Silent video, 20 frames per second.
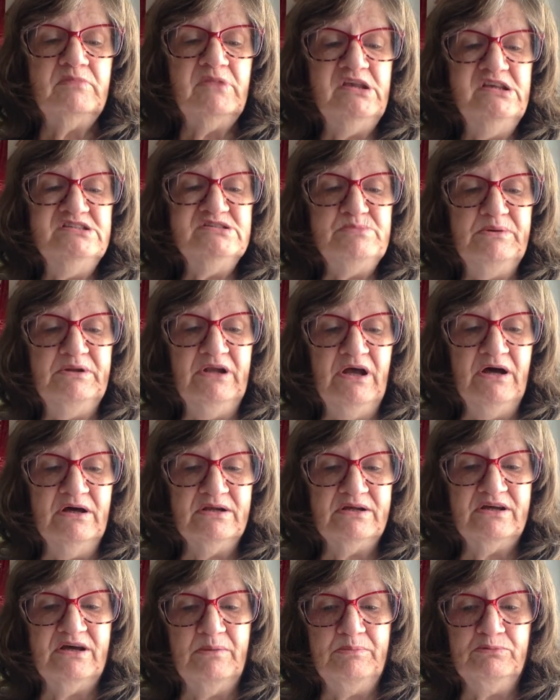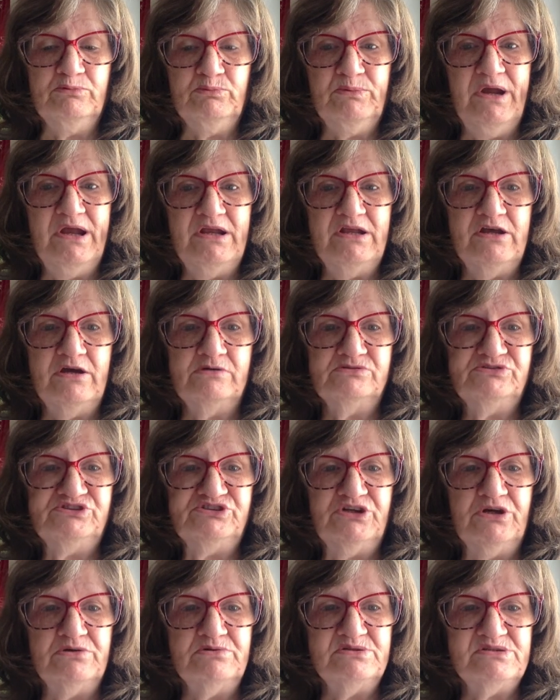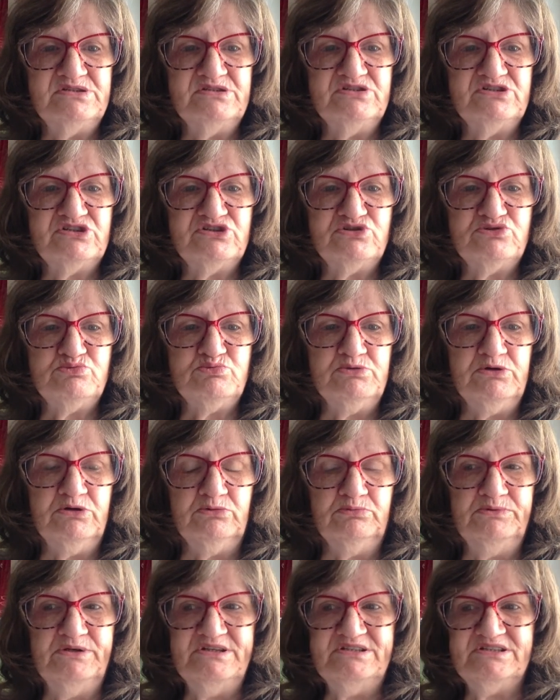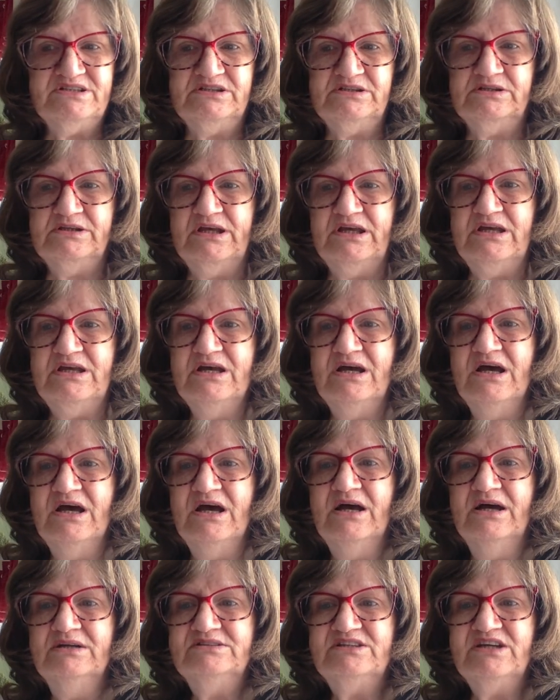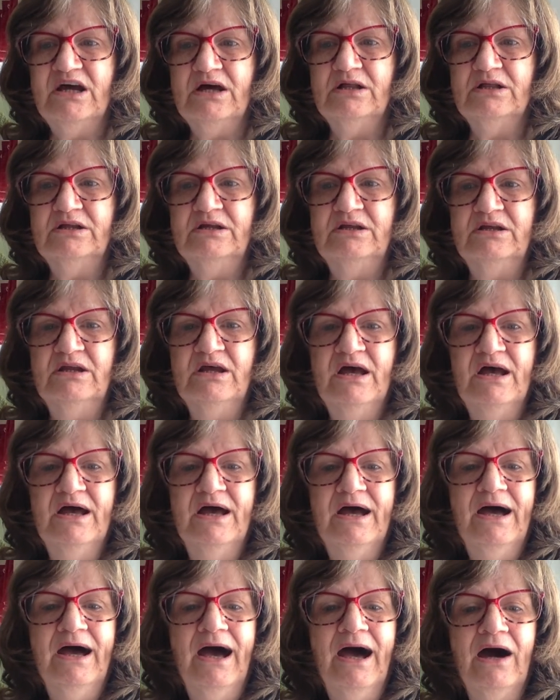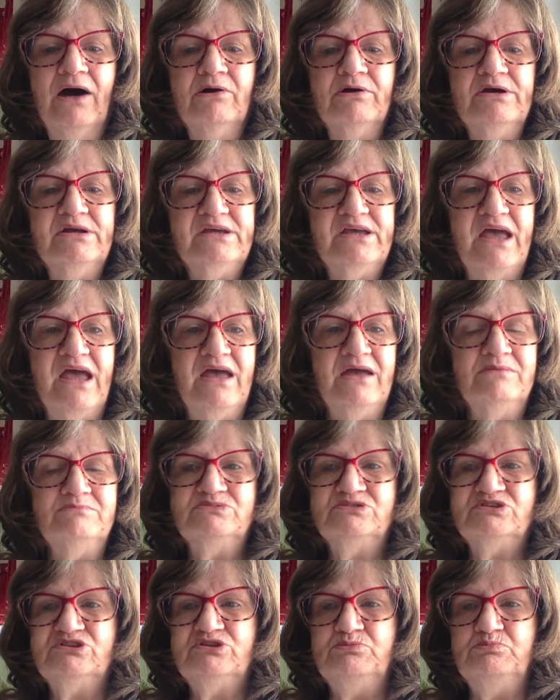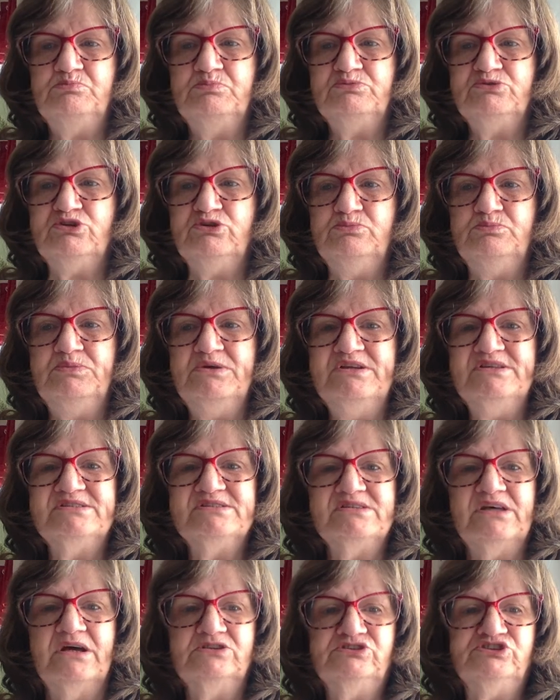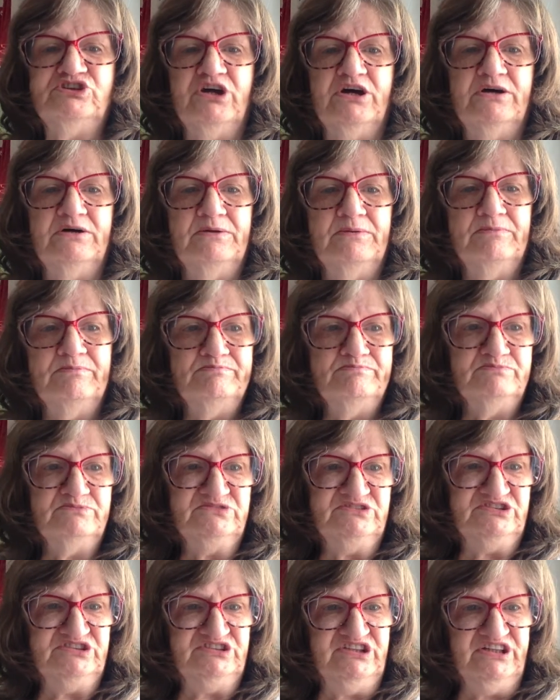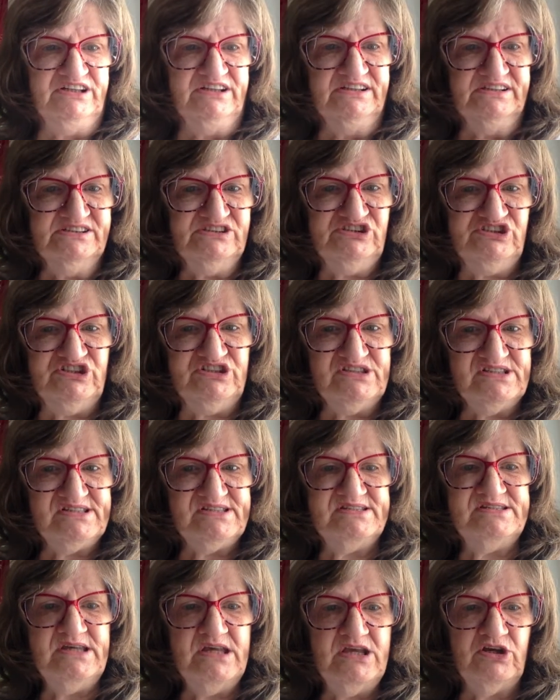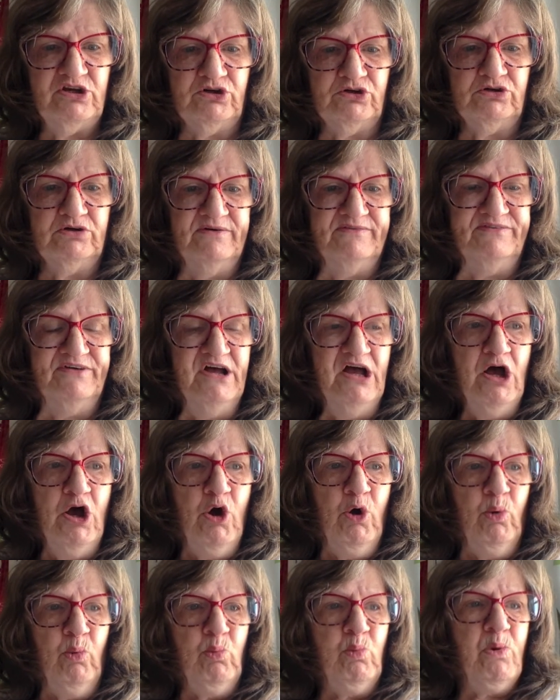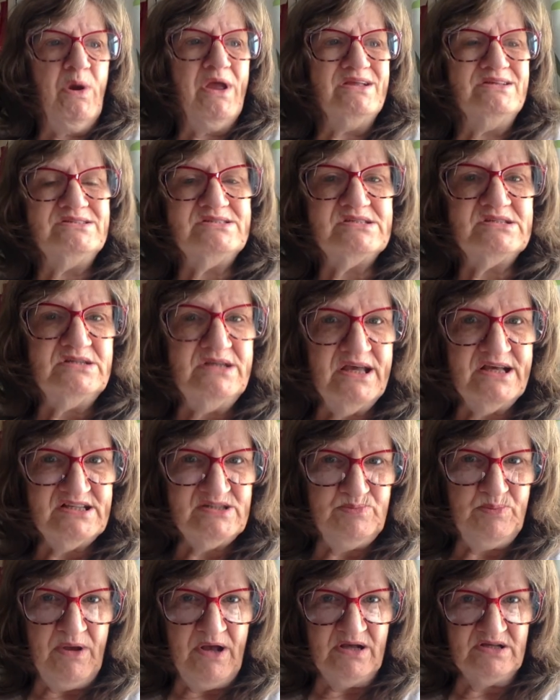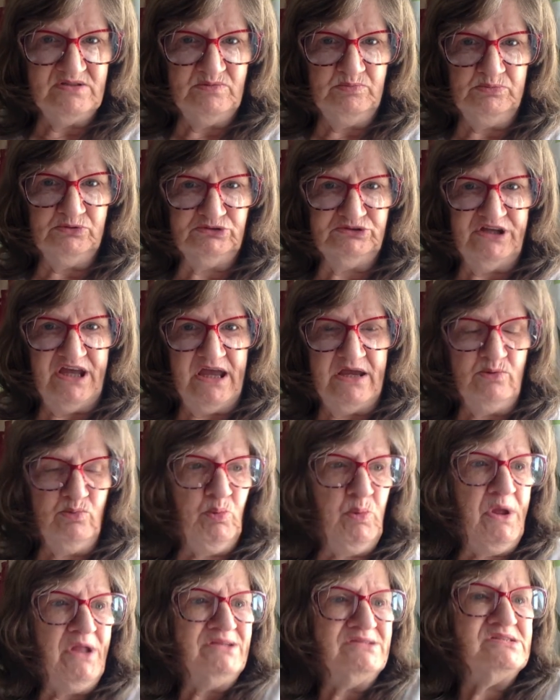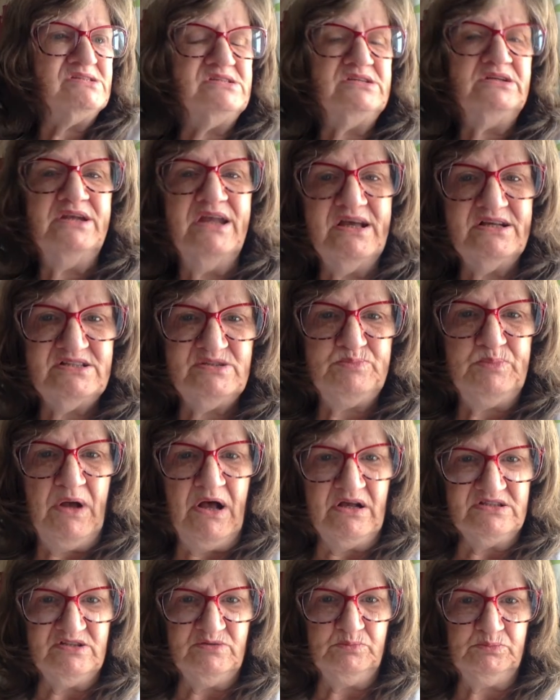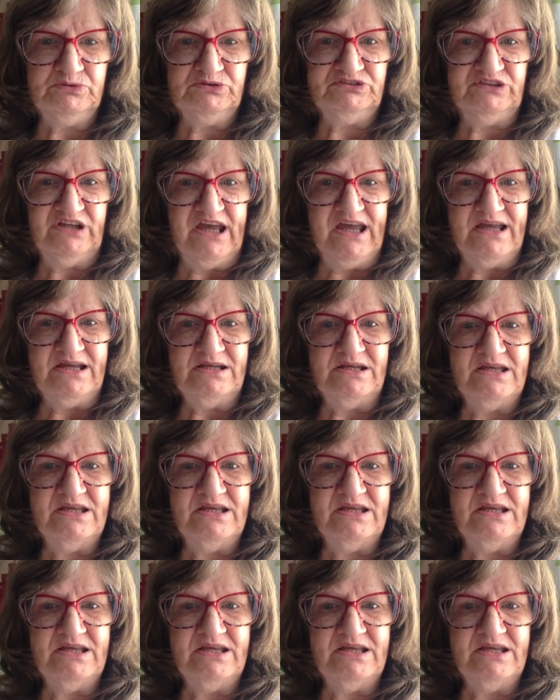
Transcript: He's been on a couple radio shows just real recently telling how he came to, to be such a, diligent seeker of when's the next possible date? When's the next possible date?